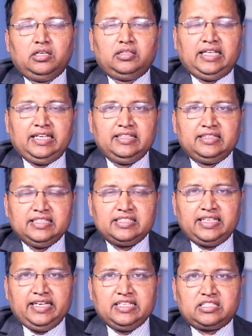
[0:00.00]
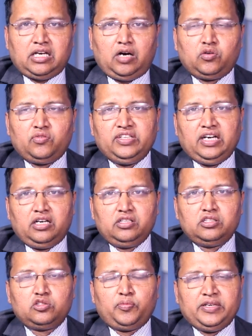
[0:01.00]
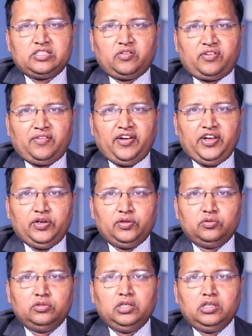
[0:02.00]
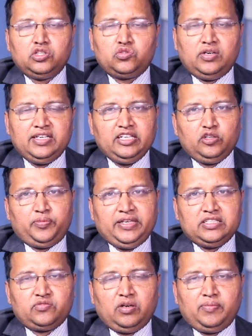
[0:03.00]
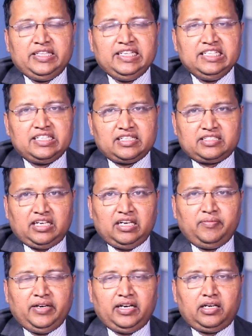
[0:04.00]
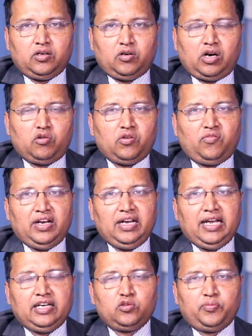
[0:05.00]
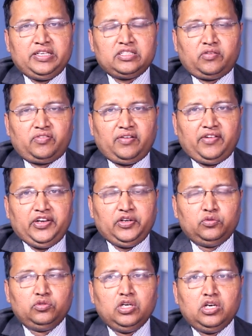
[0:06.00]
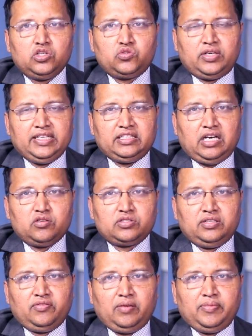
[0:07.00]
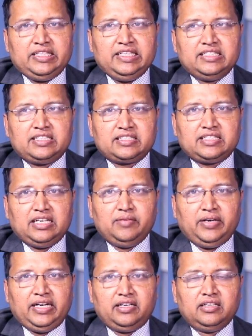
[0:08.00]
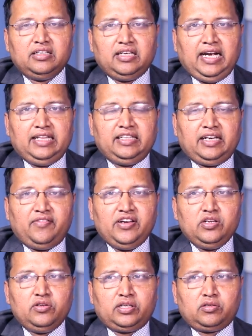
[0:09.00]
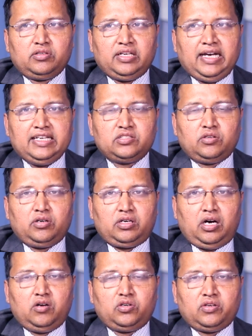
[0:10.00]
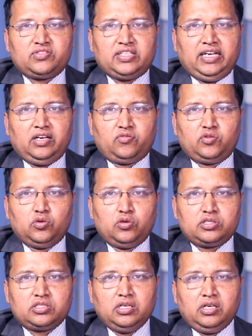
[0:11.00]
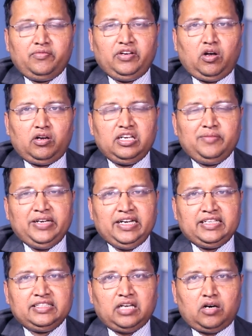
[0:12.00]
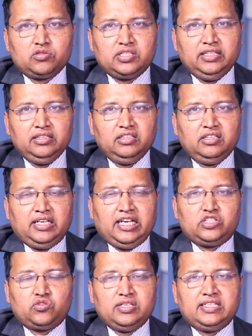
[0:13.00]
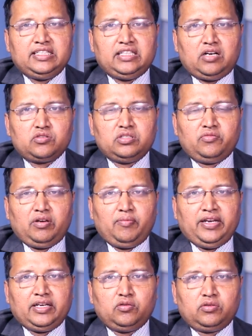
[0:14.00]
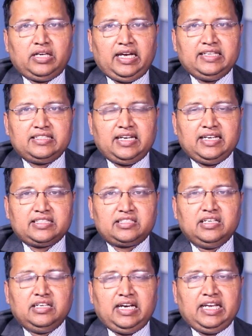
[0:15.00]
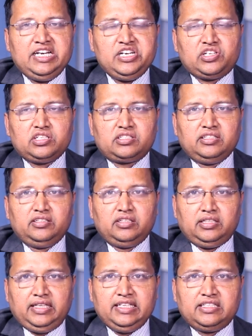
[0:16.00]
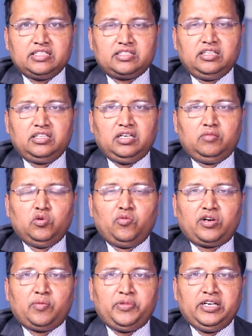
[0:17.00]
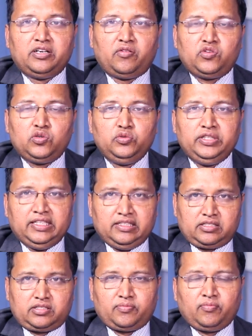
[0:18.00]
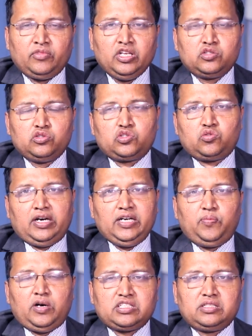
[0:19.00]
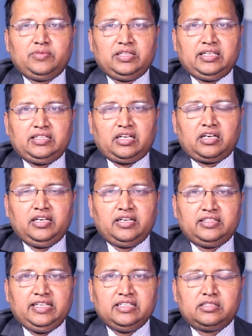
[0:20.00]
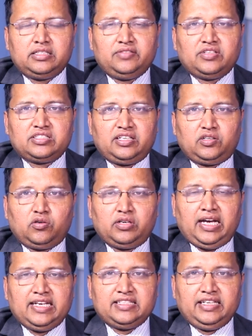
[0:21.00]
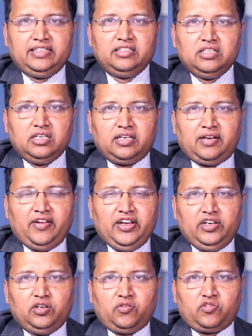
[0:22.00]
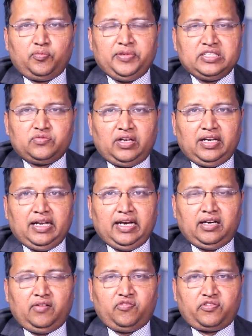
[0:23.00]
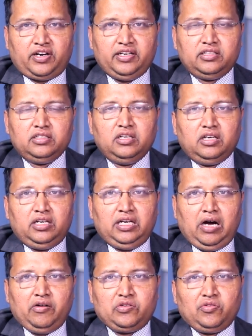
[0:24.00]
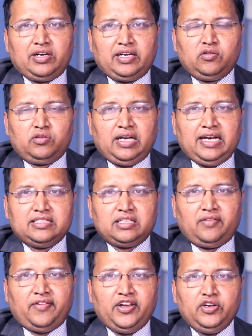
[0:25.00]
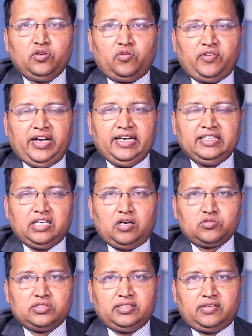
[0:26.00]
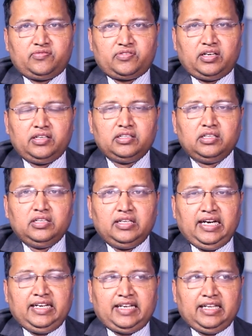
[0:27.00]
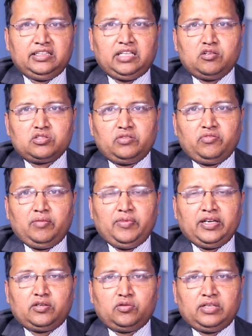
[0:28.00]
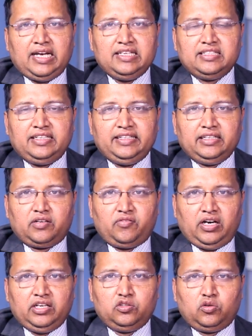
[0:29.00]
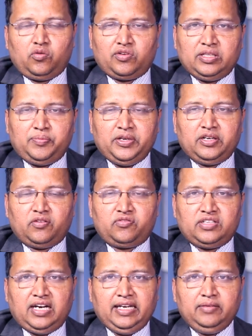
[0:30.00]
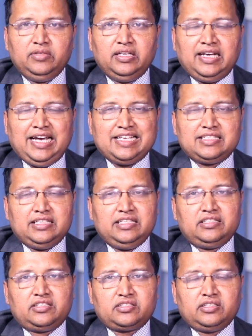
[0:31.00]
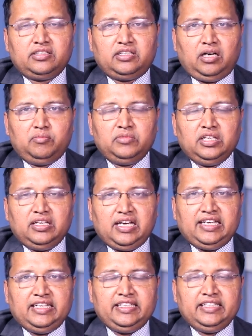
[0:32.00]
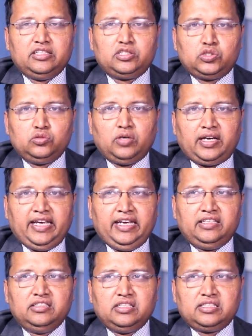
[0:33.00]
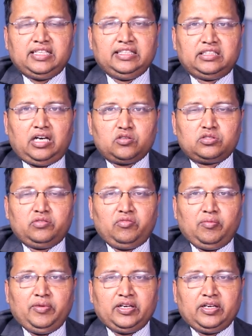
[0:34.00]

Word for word: then in this case out of the 100 rupees of revenue 20 rupees will be the interest element or out of 1 lakh rupees of revenue 20000 will be the interest element and the revenue recognized on account of sale of goods will only be 80000 and 20000 will be recognized as an interest in interest income over a period of 2 years so it's quite possible that earlier the entity was recognizing revenue of rupees 1 lakh upfront now it will recognize the revenue of 80,000 upfront and 10,000 will be recognized in year 1 over the period of time as an interest income and in year 2 again 10,000 will be